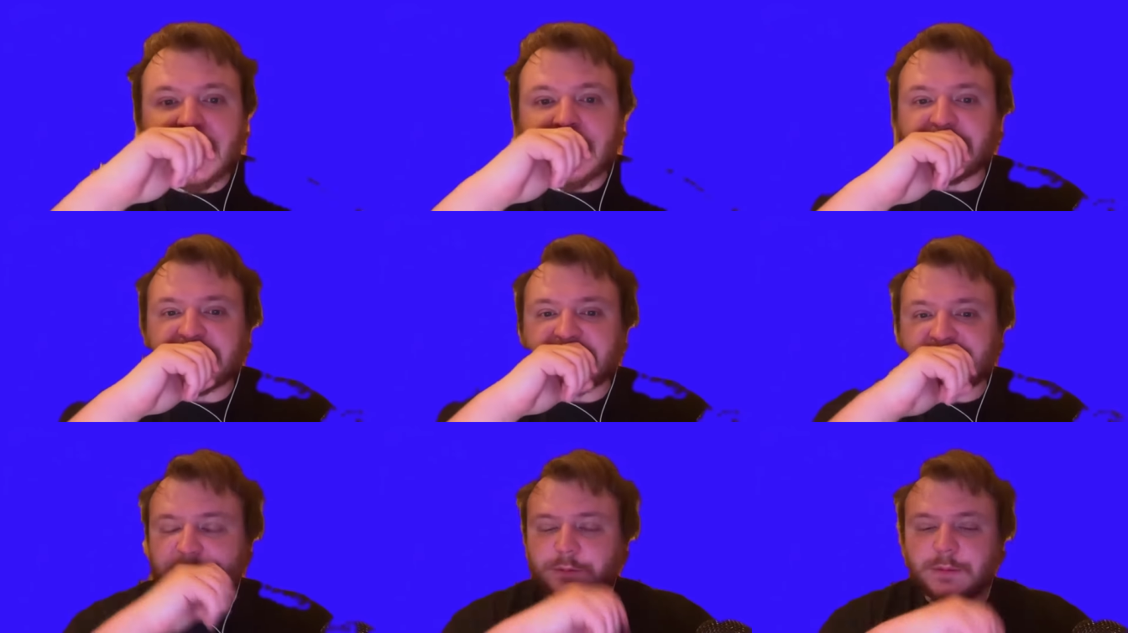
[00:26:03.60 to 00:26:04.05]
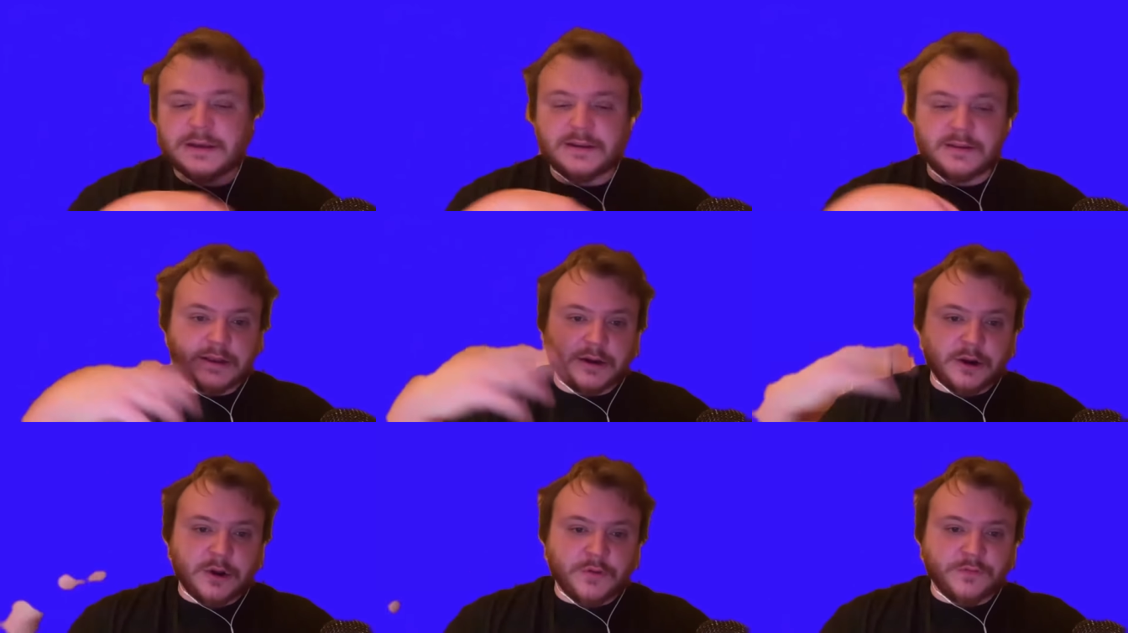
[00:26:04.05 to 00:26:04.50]
I'm
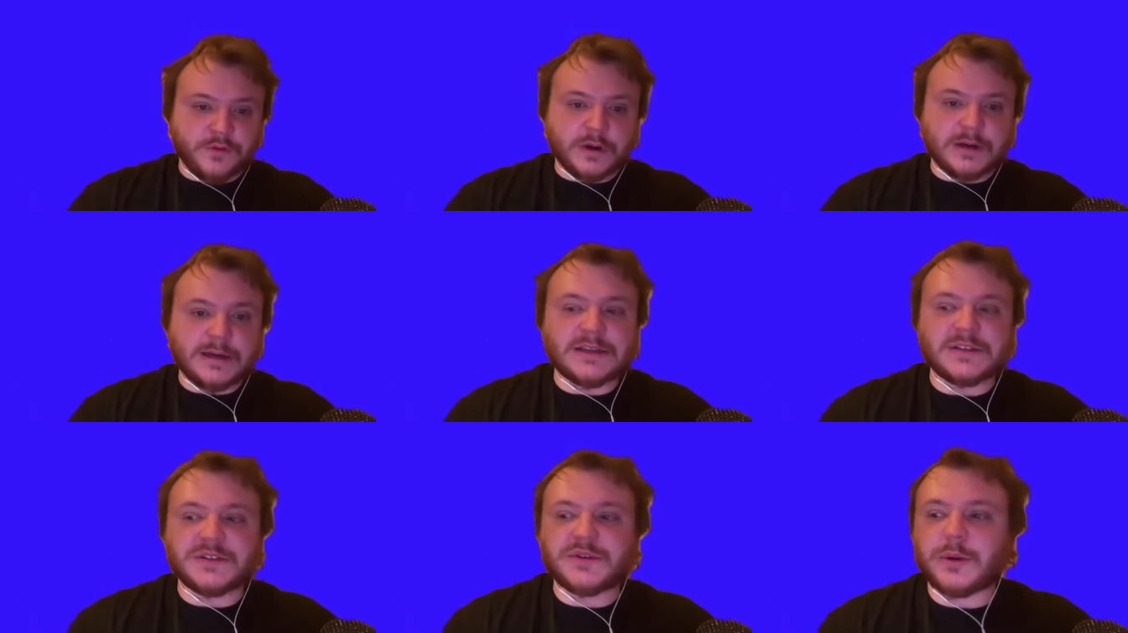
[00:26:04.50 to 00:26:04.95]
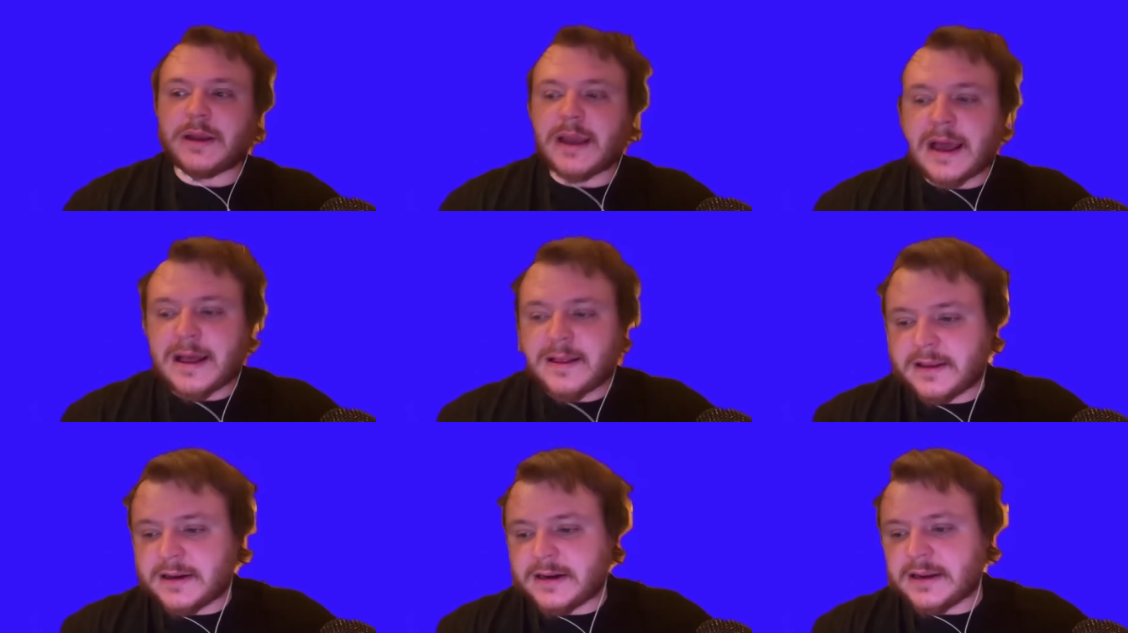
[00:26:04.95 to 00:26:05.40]
assuming that over in his
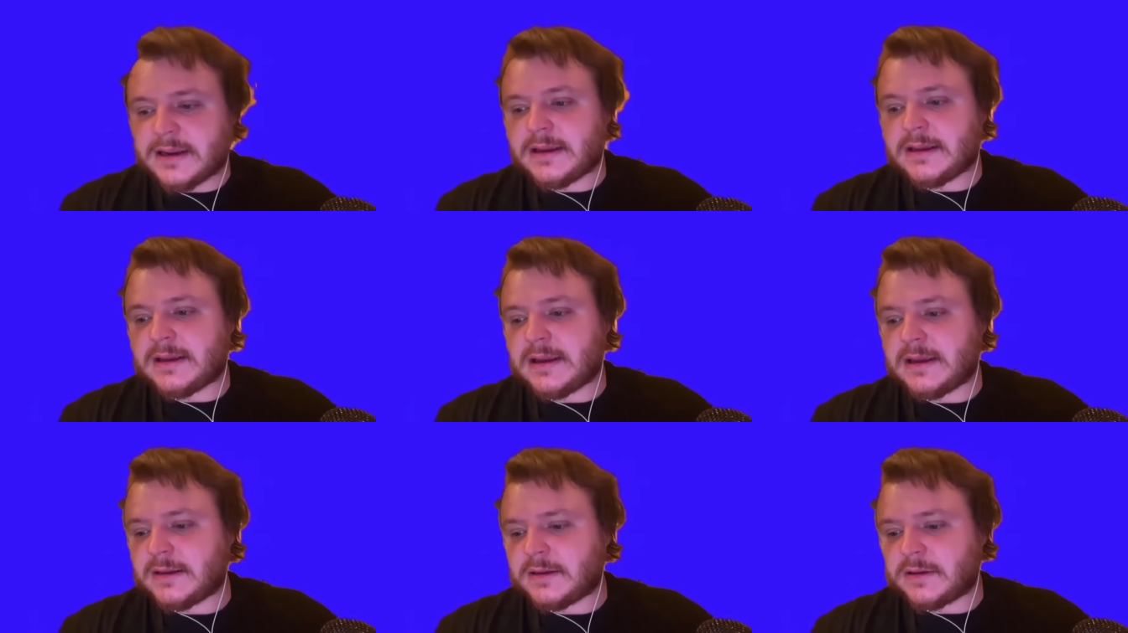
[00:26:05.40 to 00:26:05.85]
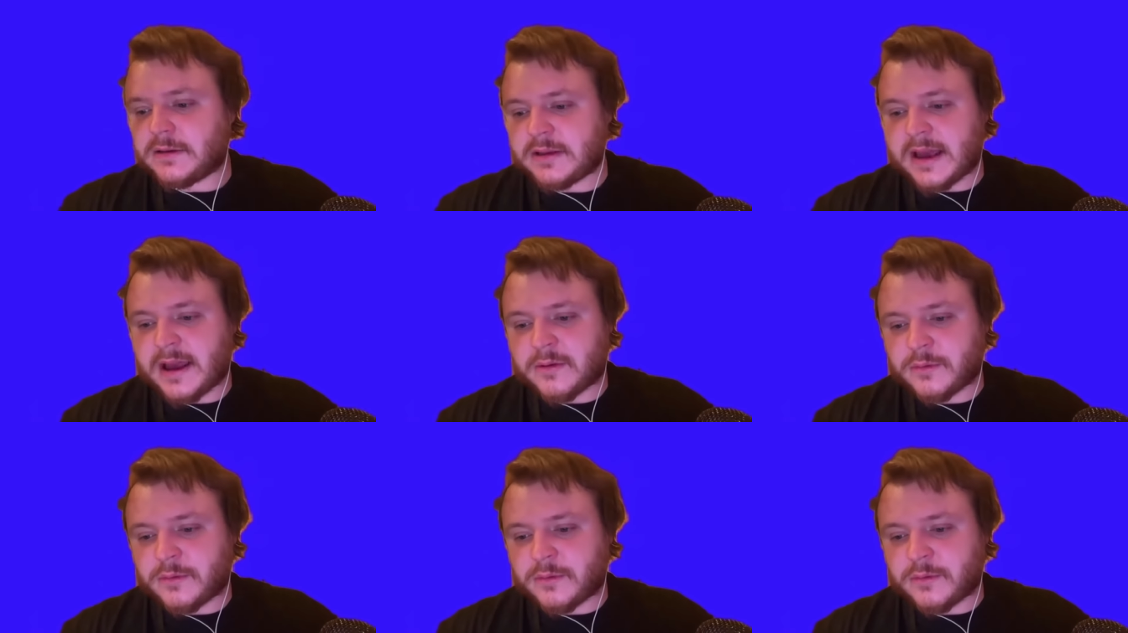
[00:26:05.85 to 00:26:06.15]
reality,